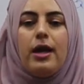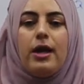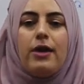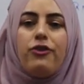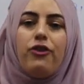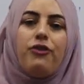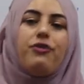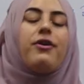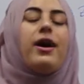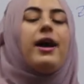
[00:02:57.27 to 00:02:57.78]
If
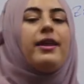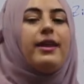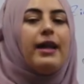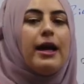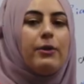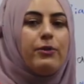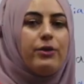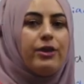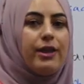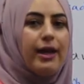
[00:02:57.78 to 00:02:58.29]
you find
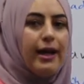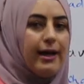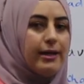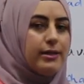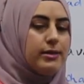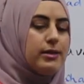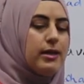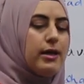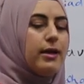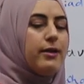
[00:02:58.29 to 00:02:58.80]
out
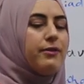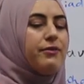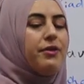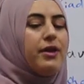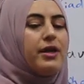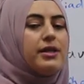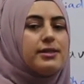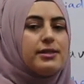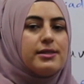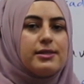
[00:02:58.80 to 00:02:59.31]
that,
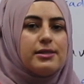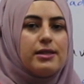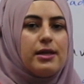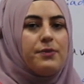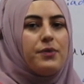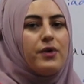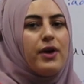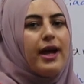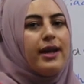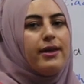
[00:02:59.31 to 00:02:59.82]
first step,
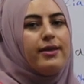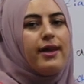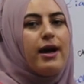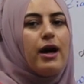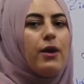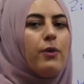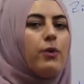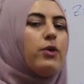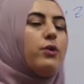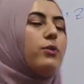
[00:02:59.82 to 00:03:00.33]
write
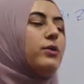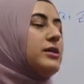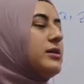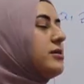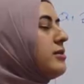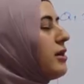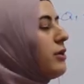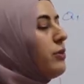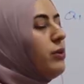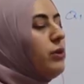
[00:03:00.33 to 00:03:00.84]
down what's
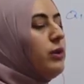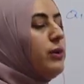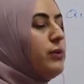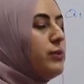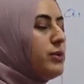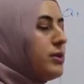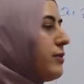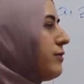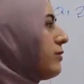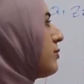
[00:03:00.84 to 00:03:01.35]
the rule
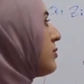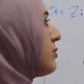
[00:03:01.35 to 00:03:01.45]
using